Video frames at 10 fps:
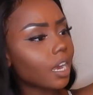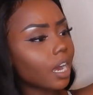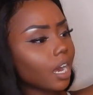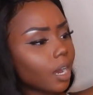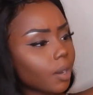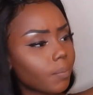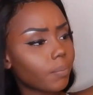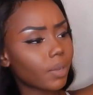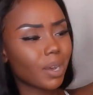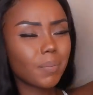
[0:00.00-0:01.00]
Uh,
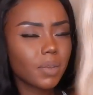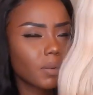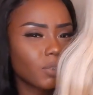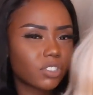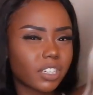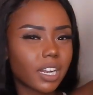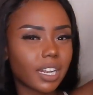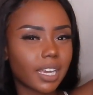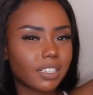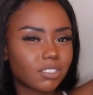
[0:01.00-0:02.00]
a minimal shedding,
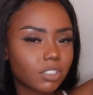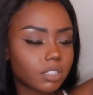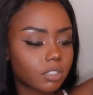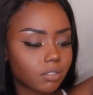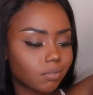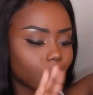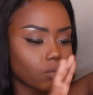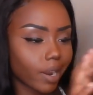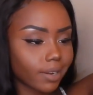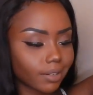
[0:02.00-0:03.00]
like just a
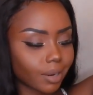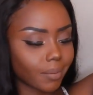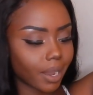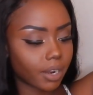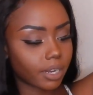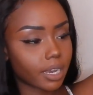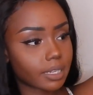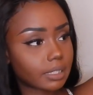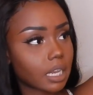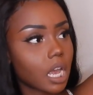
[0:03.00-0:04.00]
regular amount, I
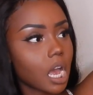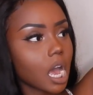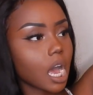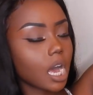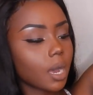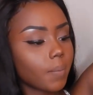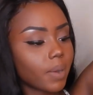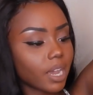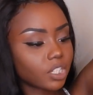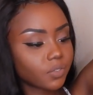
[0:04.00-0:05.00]
guess. Uh,
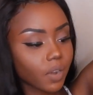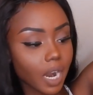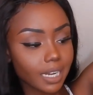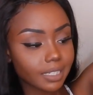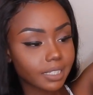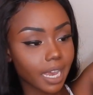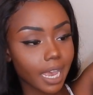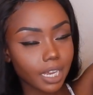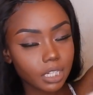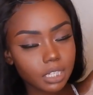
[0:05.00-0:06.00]
but as far as
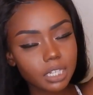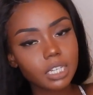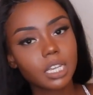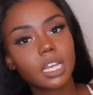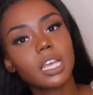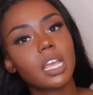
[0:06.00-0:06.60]
tangling,